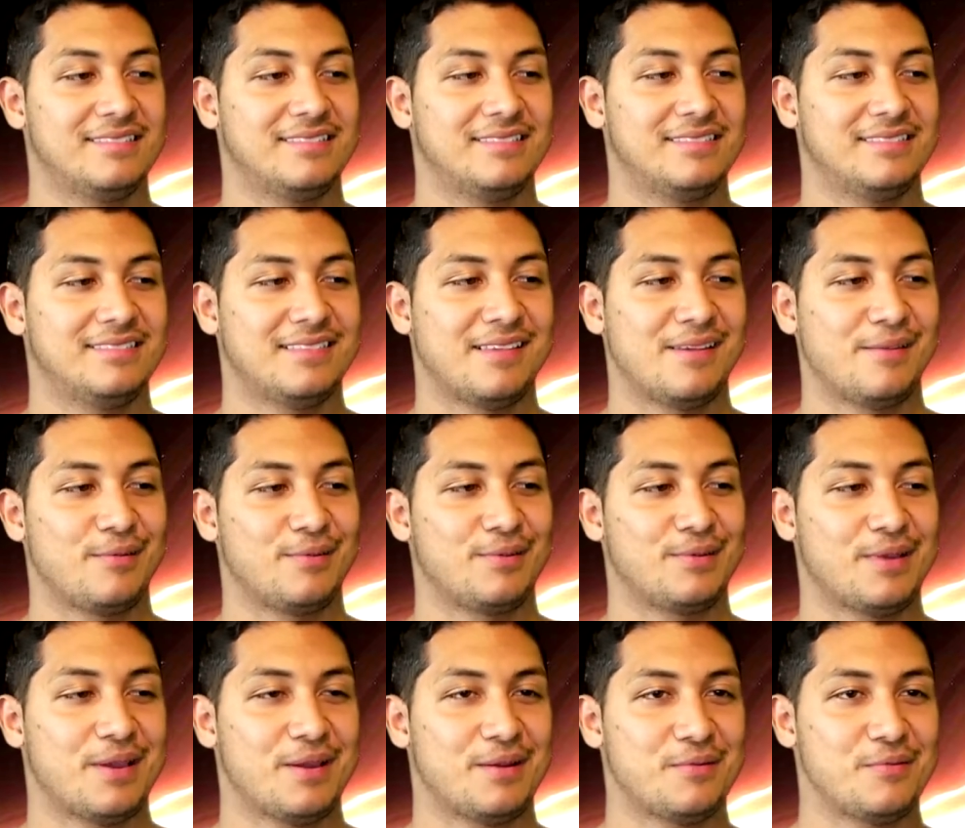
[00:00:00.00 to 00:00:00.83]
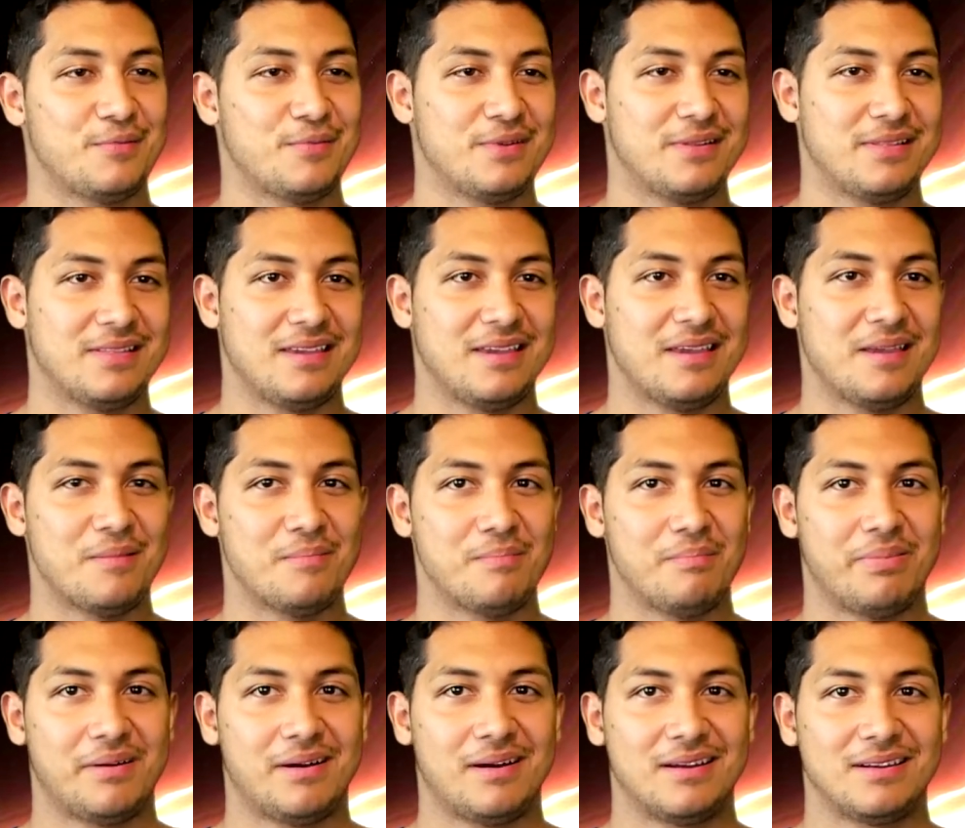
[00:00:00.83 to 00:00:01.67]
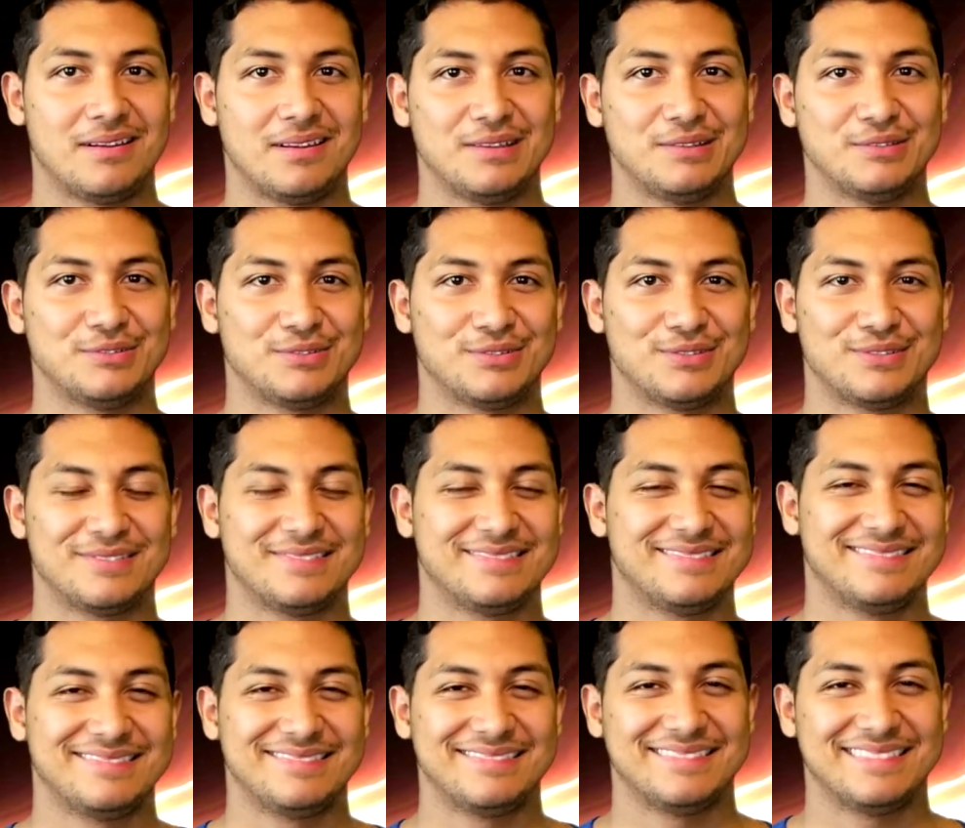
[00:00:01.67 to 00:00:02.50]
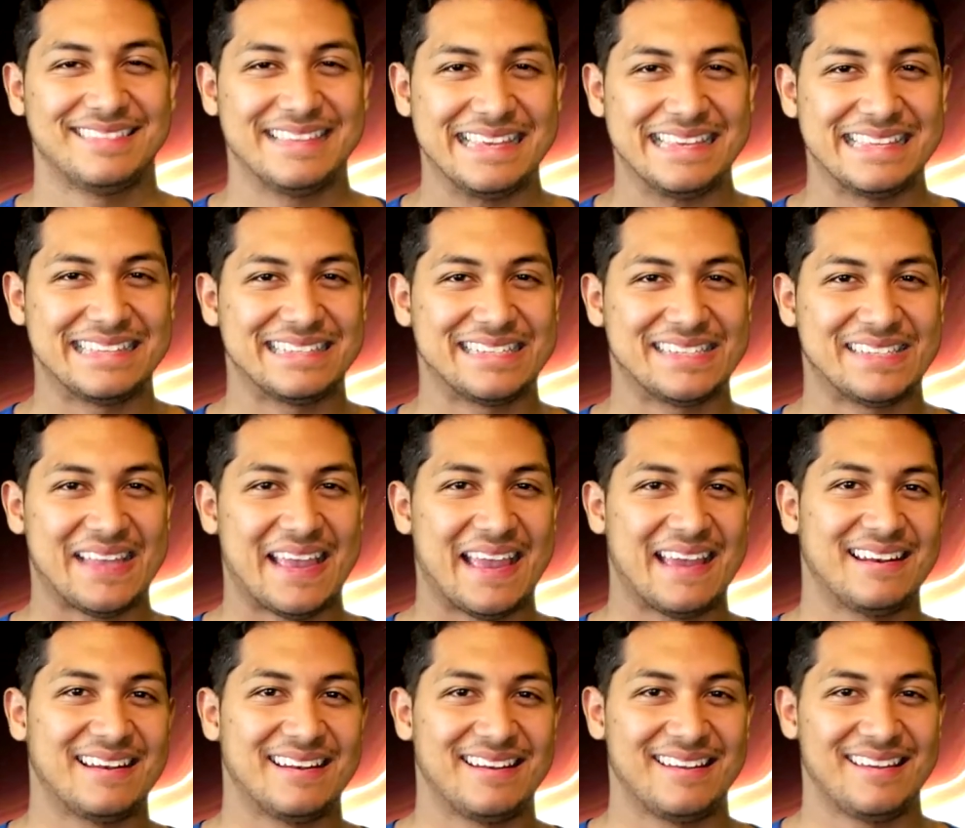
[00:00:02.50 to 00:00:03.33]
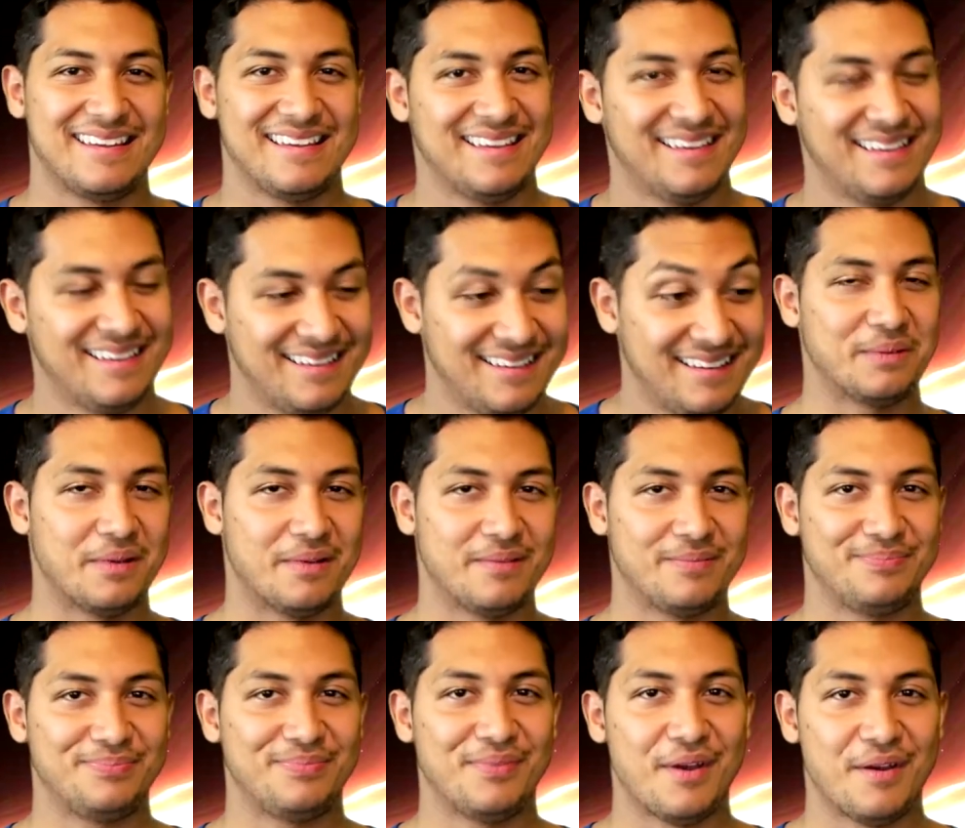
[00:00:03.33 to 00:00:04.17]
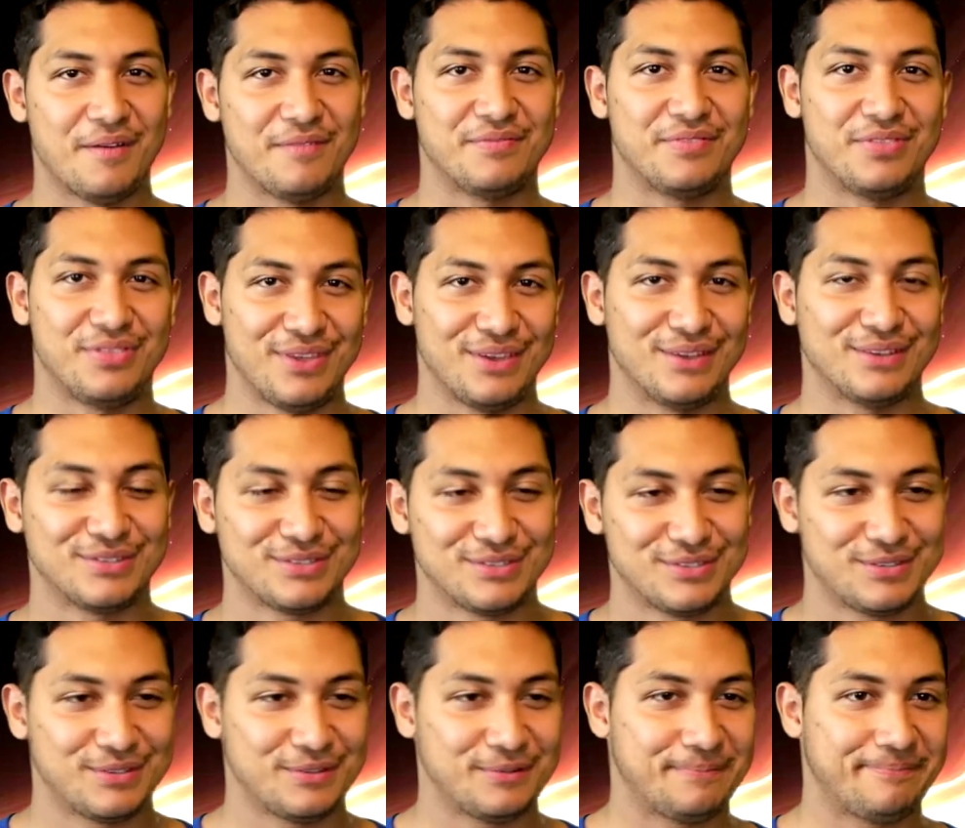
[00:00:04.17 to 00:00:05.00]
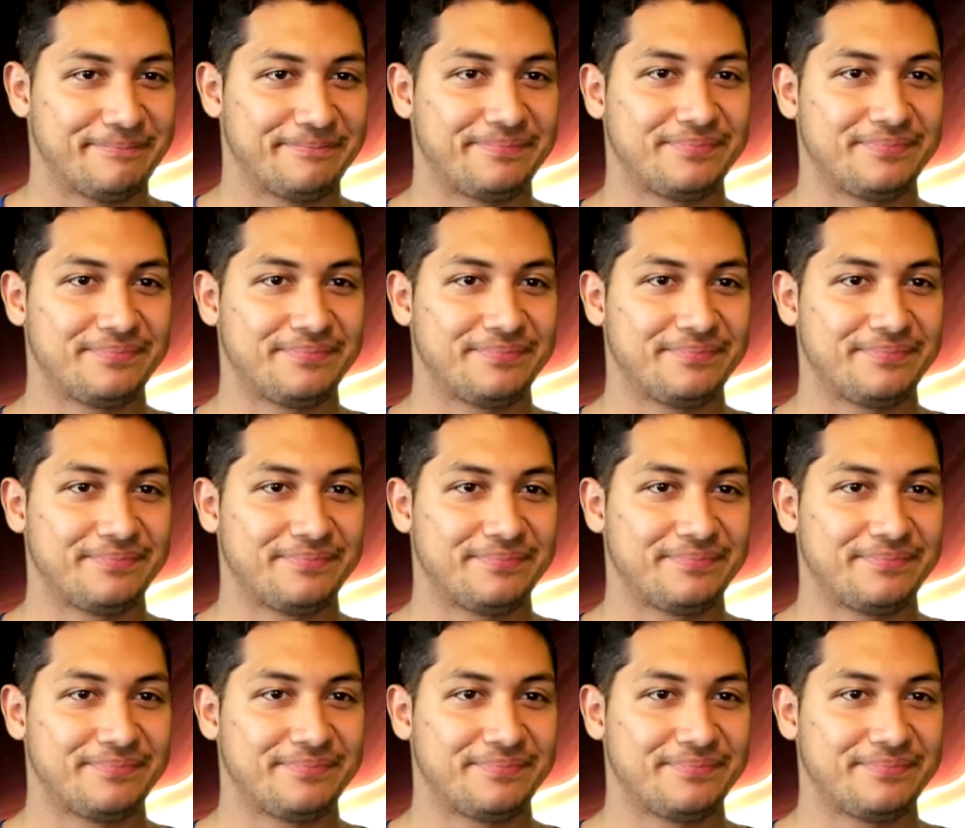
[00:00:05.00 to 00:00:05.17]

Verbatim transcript: that kind of really embodies the insanity of this.